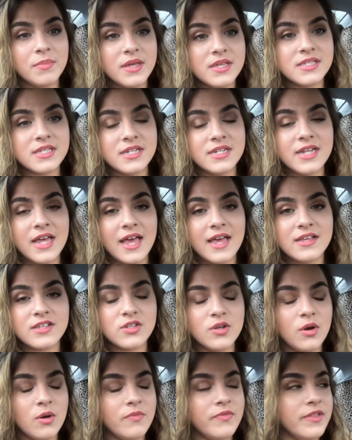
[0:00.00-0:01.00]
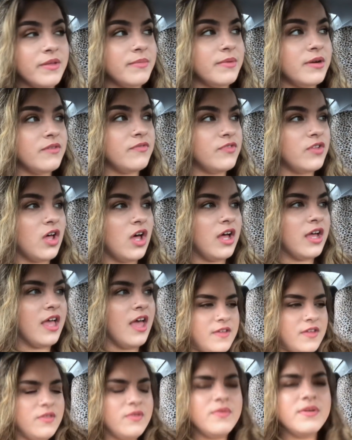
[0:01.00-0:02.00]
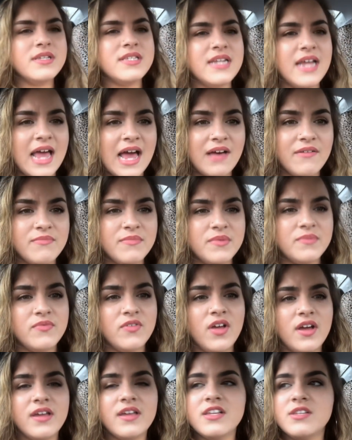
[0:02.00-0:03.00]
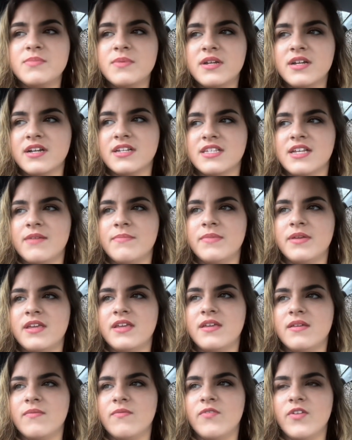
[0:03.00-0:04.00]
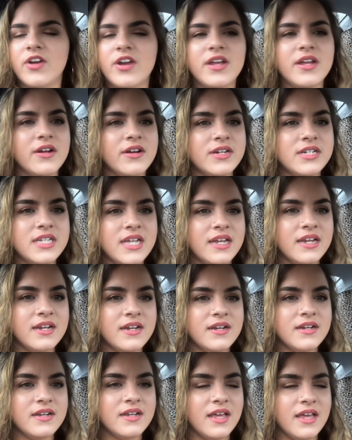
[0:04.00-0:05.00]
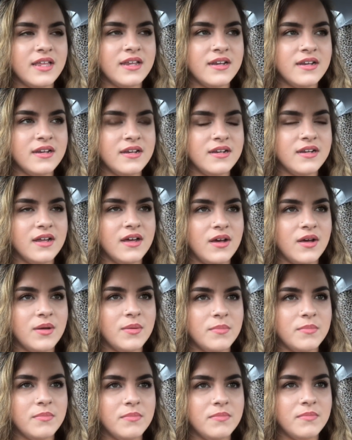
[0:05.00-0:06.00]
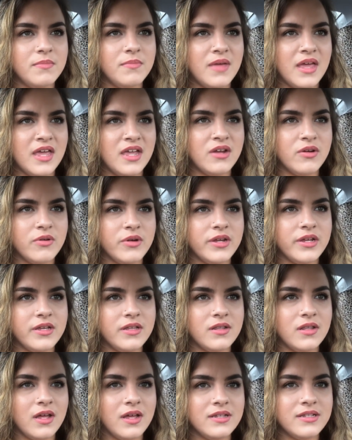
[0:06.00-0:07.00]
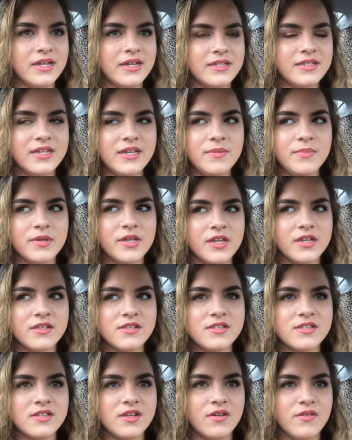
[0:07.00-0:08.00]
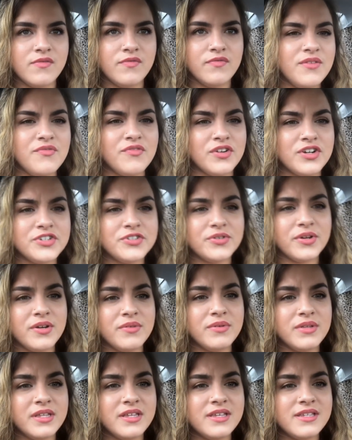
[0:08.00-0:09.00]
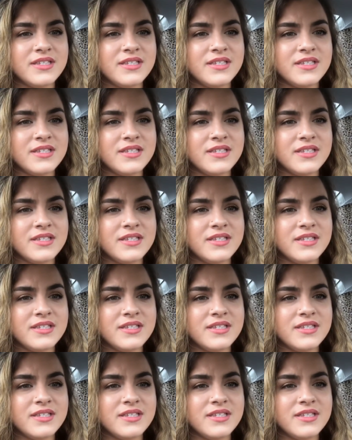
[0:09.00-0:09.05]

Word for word: busy day, so hopefully I'm gonna vlog. The other reason I haven't been vlogging is because I've been very irritated and angry a lot lately because of I frustrate really